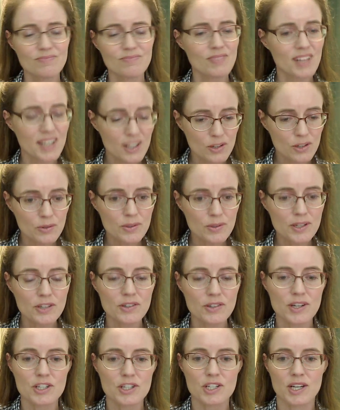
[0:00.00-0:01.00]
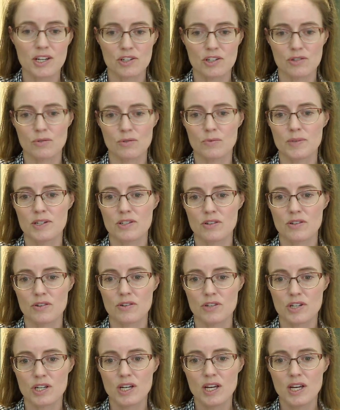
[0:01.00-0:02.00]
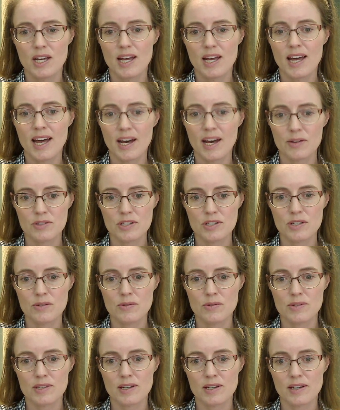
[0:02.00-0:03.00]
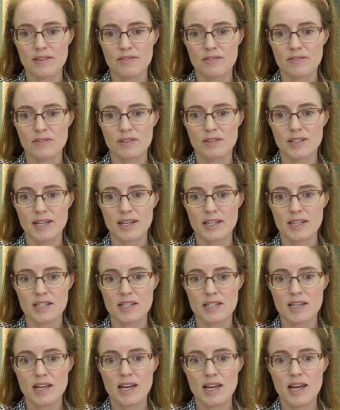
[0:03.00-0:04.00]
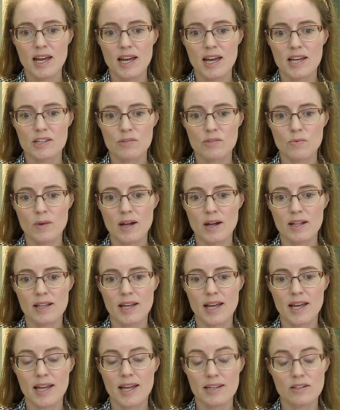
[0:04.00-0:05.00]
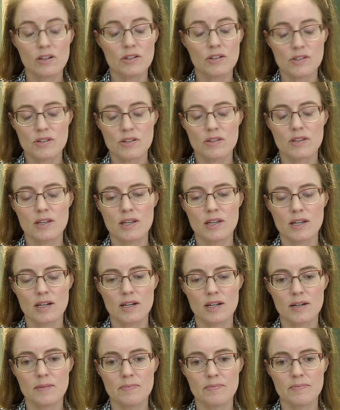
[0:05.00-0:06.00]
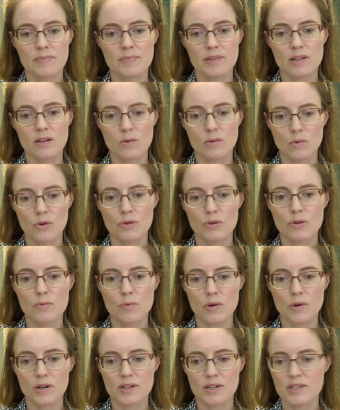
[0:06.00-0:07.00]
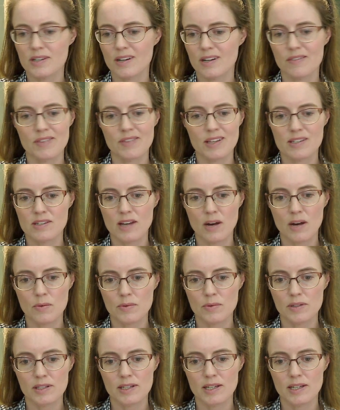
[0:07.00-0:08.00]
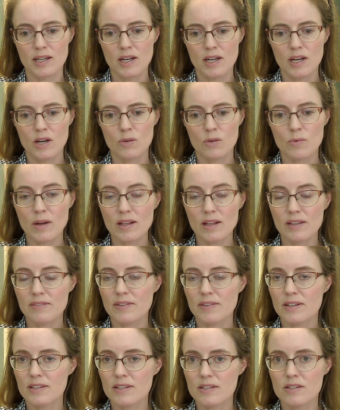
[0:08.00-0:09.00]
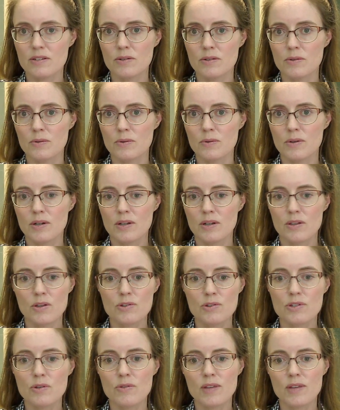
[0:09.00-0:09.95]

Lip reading: including your educational research how-tos that I've linked as well, and also the group work stuff. That's not really relevant to, those two